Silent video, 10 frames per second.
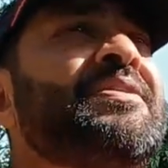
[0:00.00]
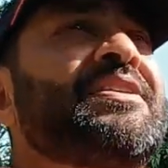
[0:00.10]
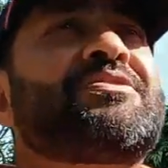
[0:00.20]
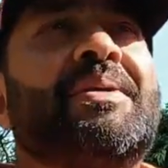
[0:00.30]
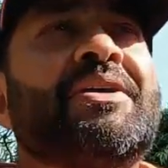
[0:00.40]
think
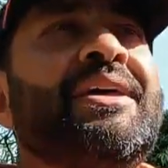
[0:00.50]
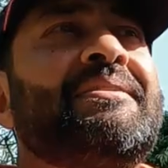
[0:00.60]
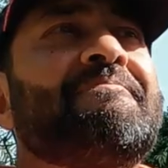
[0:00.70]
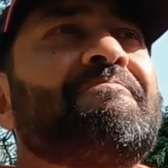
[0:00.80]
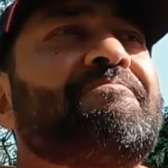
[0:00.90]
that's about
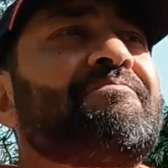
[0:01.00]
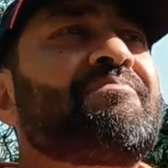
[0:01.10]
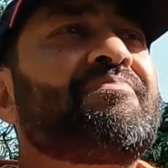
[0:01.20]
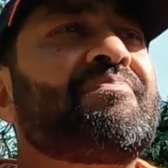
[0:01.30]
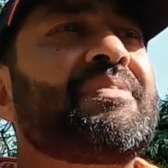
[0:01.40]
it.
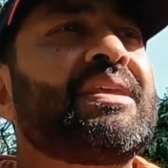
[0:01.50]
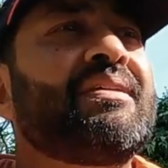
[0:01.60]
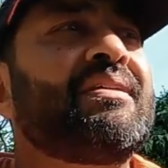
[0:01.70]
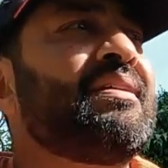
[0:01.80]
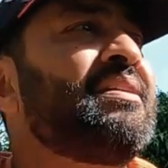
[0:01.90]

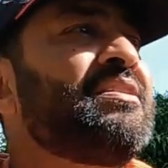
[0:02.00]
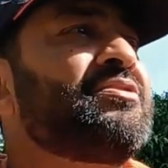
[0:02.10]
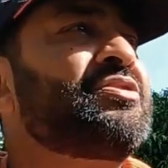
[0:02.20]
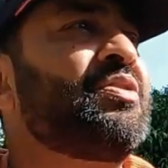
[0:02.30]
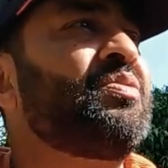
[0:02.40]

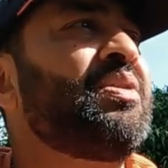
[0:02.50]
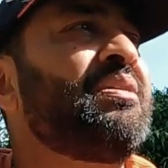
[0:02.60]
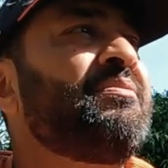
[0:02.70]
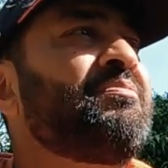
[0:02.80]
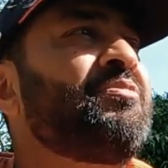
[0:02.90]

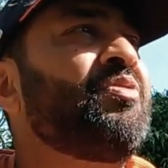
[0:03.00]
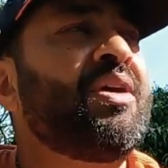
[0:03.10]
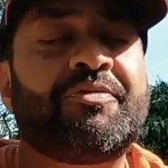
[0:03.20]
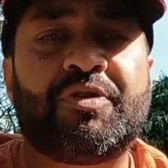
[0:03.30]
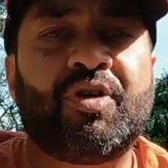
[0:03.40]
So
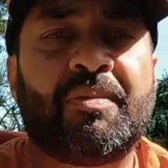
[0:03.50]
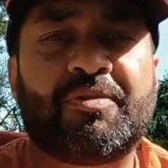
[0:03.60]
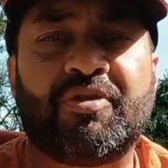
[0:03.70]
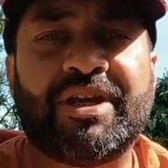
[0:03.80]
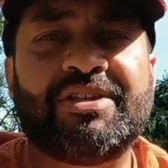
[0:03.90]
quite a few
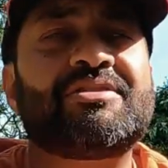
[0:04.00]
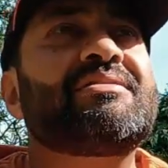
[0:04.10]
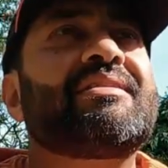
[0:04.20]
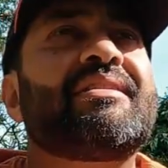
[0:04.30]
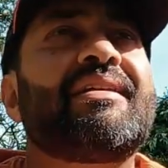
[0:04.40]

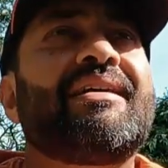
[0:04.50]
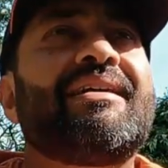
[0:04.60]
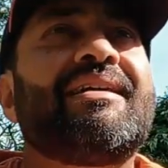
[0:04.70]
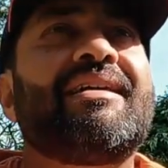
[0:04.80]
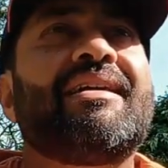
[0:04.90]
upgrades
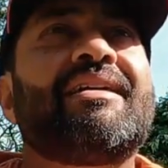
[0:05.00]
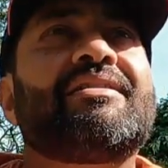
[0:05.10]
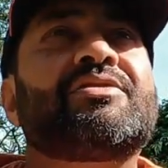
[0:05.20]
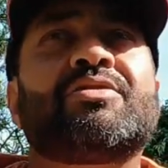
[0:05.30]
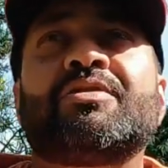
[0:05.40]

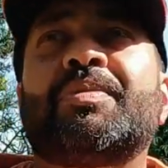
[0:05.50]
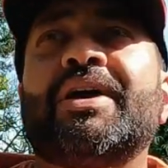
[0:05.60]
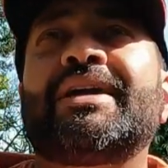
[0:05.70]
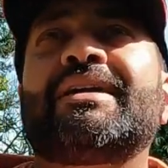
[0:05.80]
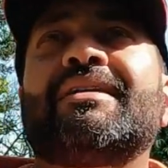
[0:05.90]
to the
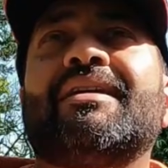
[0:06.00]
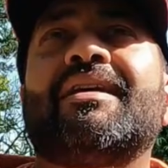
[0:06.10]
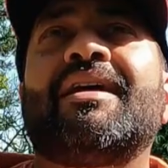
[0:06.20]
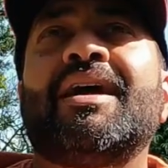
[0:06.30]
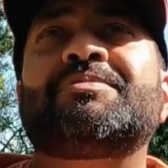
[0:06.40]
bike.
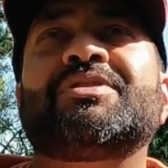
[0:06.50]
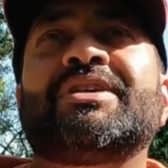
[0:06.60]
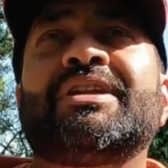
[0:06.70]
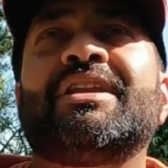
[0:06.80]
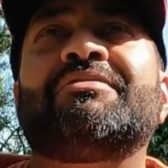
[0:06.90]
I
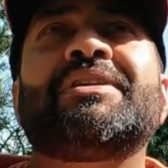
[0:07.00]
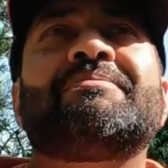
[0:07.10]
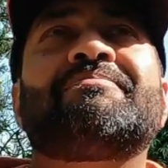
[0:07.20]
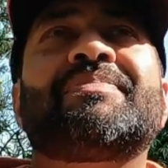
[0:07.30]
absolutely love it.